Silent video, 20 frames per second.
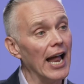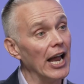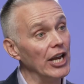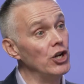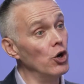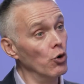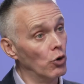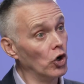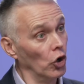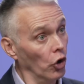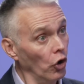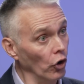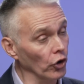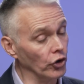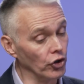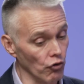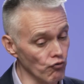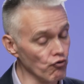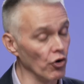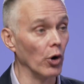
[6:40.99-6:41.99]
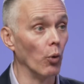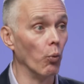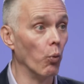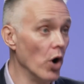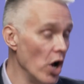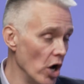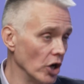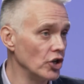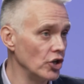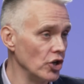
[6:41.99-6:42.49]
You could run a
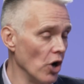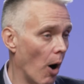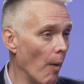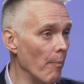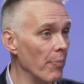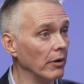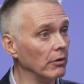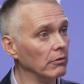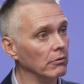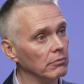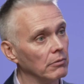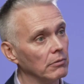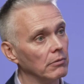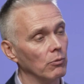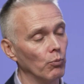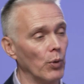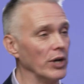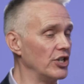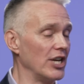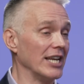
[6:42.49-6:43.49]
workshop, which